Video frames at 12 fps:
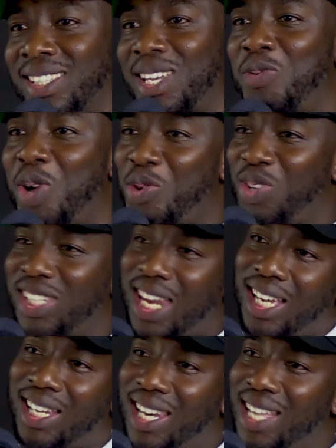Someone
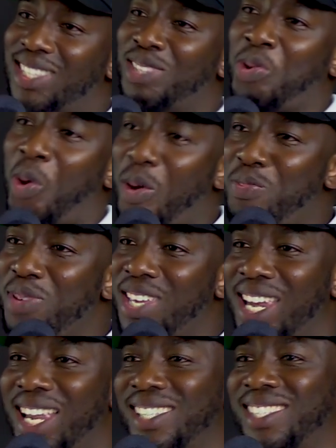was like, let's
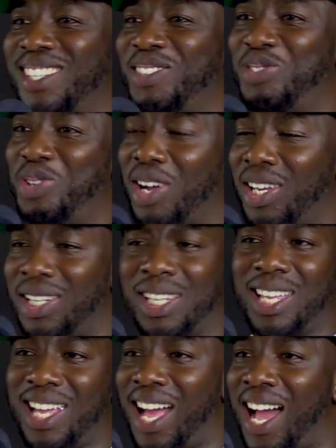copy and ask Steve
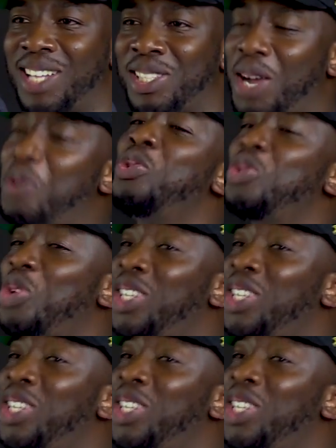Jobs. So